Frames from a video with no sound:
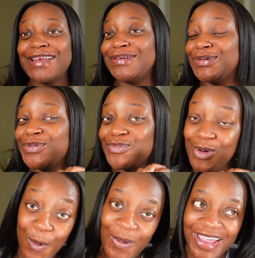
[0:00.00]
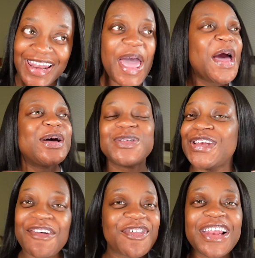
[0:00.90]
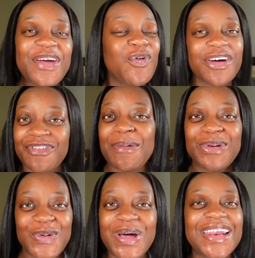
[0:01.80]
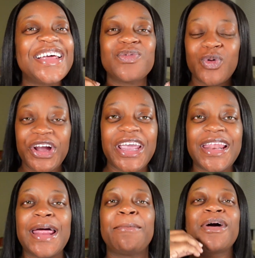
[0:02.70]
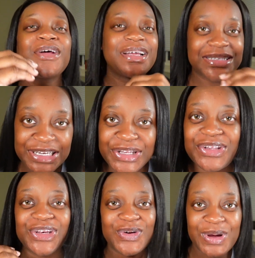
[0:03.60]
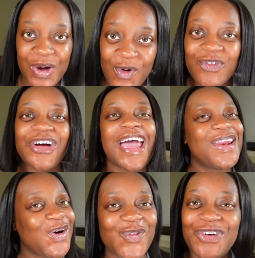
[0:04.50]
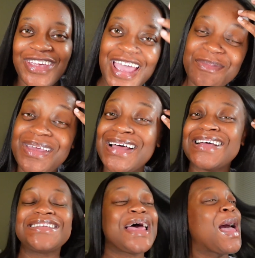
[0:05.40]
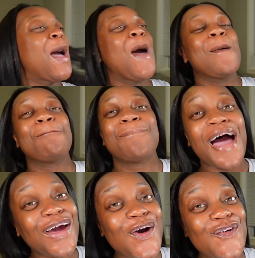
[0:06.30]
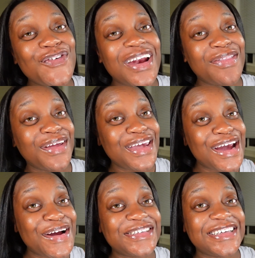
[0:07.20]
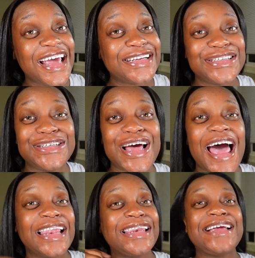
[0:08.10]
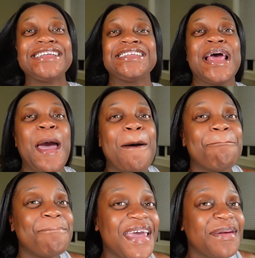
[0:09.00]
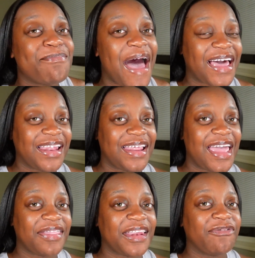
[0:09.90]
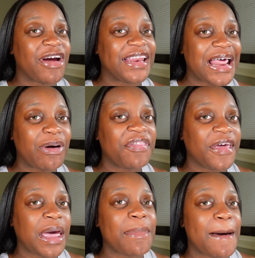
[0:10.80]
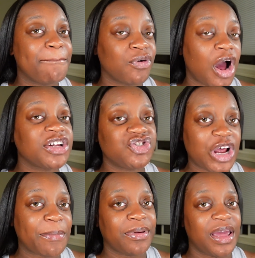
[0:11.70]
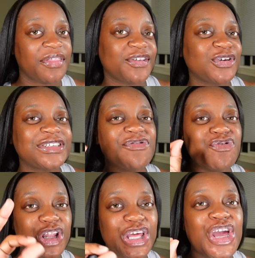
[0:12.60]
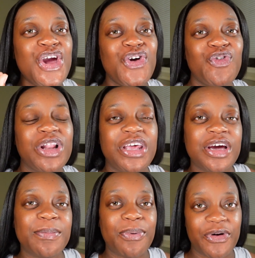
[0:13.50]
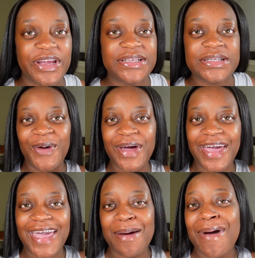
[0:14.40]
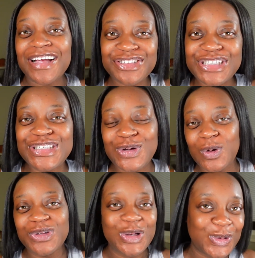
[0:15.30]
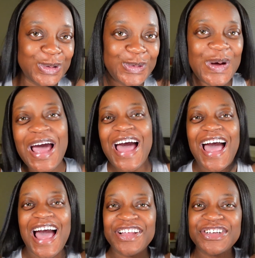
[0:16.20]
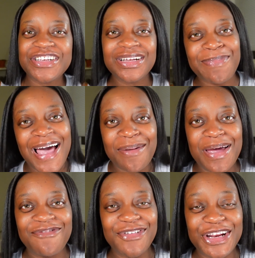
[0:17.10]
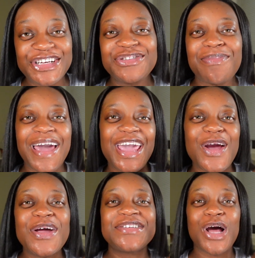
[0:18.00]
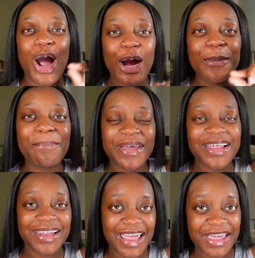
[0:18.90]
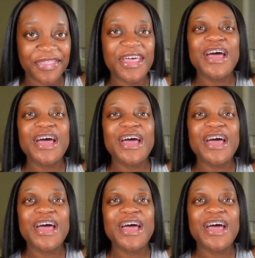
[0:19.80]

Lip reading: is growing. So definitely whatever I'm doing is working, and I'm going to continue to do it over and over again, because my goal for the end of the year is to get to at least mid back length, and right now I think I'm at bra strap length, so it's a really, really good point. Okay, I'm actually so delulu. I just looked back at my footage. My hair is armpit length,